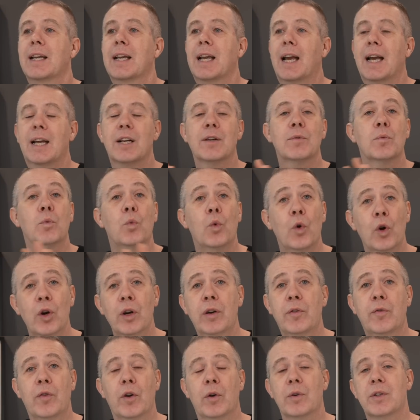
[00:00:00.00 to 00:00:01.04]
kind of
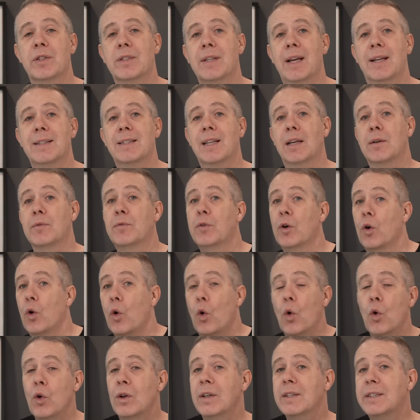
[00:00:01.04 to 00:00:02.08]
workflow set up for
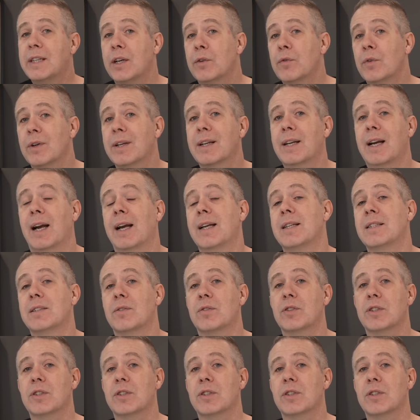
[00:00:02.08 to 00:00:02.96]
all different kinds of